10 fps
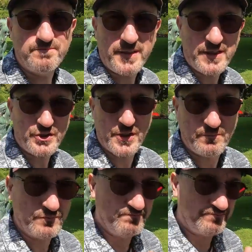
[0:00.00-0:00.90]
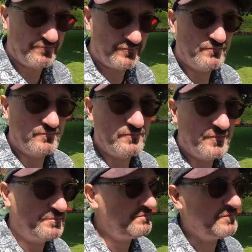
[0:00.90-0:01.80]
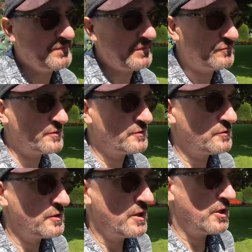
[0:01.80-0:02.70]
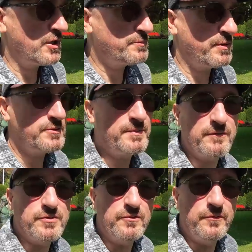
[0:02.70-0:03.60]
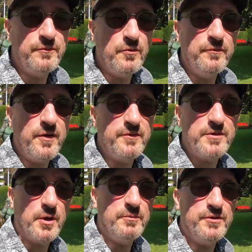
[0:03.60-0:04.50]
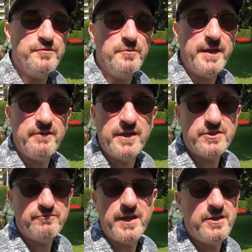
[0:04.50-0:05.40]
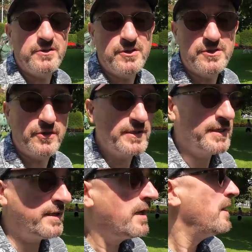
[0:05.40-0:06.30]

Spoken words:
pitched up about sort of 4 or 5 kilometres from here, and it's great, you can just cycle in.